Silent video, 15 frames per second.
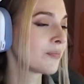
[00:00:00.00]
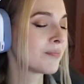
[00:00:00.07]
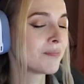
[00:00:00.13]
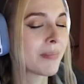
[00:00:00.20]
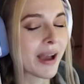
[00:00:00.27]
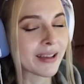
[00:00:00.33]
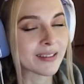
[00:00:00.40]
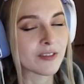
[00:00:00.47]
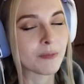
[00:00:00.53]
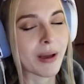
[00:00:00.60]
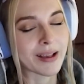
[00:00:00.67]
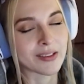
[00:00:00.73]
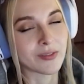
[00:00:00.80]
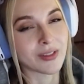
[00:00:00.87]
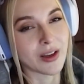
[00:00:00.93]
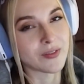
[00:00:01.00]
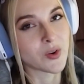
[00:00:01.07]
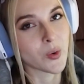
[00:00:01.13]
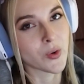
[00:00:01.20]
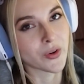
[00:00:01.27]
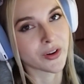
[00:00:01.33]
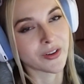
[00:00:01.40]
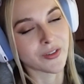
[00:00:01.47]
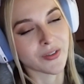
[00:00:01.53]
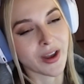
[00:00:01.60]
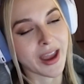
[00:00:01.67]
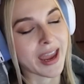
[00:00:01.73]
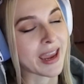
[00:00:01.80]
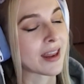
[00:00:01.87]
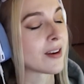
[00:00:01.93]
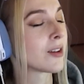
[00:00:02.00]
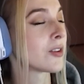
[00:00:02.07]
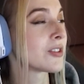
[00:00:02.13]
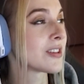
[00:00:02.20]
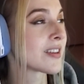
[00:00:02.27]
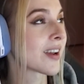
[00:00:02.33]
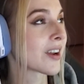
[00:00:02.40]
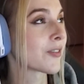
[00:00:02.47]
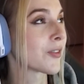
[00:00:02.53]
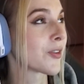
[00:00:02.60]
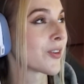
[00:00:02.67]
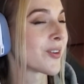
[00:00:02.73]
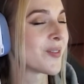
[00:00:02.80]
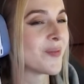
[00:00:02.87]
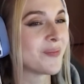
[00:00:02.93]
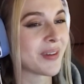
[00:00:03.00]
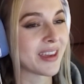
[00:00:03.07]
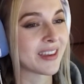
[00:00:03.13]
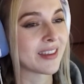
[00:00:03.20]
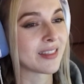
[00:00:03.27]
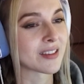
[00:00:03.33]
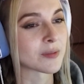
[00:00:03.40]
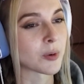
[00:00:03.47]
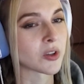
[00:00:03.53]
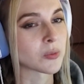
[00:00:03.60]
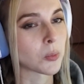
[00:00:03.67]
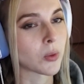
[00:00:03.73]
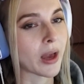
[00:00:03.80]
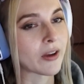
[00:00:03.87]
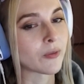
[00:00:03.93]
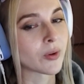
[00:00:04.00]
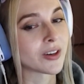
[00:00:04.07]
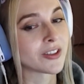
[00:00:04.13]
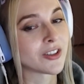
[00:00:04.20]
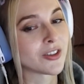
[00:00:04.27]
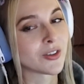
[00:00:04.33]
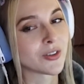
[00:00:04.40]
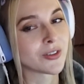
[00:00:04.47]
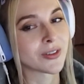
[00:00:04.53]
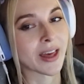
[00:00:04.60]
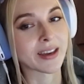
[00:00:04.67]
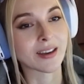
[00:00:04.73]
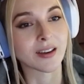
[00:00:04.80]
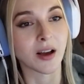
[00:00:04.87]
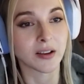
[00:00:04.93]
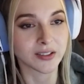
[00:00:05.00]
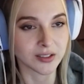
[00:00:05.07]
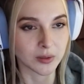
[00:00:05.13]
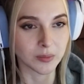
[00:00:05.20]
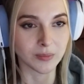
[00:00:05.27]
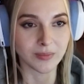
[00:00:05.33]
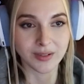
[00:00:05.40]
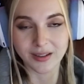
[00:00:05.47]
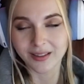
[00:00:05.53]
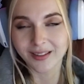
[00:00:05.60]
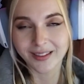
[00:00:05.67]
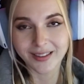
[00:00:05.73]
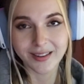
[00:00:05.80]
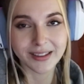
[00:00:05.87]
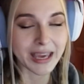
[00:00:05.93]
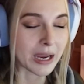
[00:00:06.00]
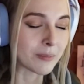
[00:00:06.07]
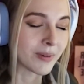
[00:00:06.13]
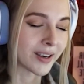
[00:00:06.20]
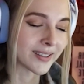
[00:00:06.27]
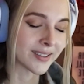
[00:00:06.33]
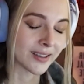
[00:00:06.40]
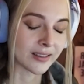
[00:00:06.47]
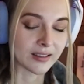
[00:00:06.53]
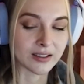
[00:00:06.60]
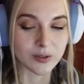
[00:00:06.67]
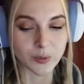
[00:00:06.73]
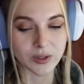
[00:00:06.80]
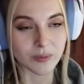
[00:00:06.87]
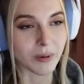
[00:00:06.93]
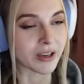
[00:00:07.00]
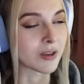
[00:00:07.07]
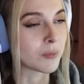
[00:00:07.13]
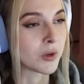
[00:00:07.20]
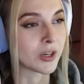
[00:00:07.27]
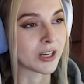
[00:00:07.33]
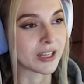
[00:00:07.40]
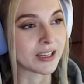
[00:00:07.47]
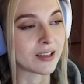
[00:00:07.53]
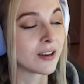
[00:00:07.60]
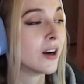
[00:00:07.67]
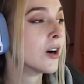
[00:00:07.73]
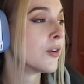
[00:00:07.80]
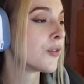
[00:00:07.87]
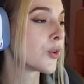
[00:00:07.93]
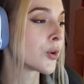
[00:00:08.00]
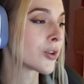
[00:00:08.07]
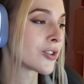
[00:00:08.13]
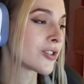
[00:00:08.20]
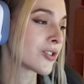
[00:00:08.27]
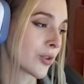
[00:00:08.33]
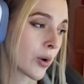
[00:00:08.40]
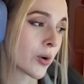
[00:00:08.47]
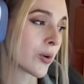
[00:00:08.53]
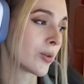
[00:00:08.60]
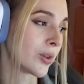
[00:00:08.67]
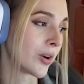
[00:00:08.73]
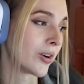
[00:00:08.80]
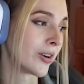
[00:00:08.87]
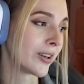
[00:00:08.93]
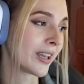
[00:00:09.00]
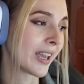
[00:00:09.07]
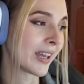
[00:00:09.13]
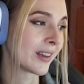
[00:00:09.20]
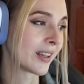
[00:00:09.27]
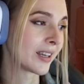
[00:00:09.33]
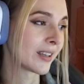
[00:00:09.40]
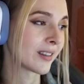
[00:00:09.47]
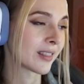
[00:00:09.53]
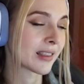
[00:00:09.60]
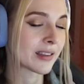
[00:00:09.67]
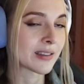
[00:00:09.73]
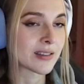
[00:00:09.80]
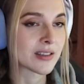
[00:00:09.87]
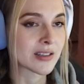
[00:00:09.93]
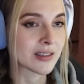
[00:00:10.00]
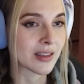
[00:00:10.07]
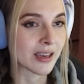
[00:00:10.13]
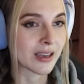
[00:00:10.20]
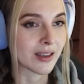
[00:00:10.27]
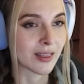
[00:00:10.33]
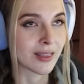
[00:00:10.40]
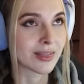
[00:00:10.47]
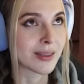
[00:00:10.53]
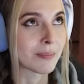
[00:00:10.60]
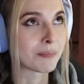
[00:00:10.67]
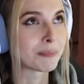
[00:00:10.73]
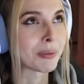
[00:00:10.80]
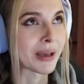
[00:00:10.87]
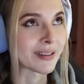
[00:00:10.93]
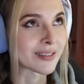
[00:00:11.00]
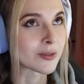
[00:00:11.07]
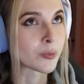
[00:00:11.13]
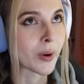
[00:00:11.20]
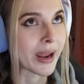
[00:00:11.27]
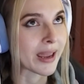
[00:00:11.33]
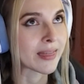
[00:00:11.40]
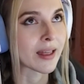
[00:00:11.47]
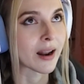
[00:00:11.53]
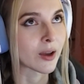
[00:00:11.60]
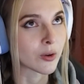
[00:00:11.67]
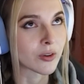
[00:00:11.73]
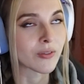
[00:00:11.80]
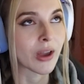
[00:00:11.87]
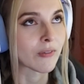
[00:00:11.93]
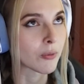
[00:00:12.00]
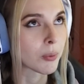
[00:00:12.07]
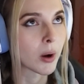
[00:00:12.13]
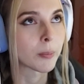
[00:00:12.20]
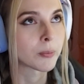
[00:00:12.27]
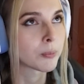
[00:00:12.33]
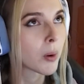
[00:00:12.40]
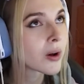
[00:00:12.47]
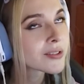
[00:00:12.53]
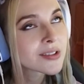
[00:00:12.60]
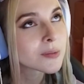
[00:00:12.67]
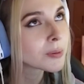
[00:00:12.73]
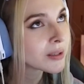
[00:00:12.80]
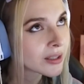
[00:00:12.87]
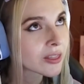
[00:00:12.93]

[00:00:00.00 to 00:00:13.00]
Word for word: Massive, massive love to Order and Logitech for making this possible. I've wanted to do like custom game nights like this with my community for so long, and like this is just like the best way that I could have ever possibly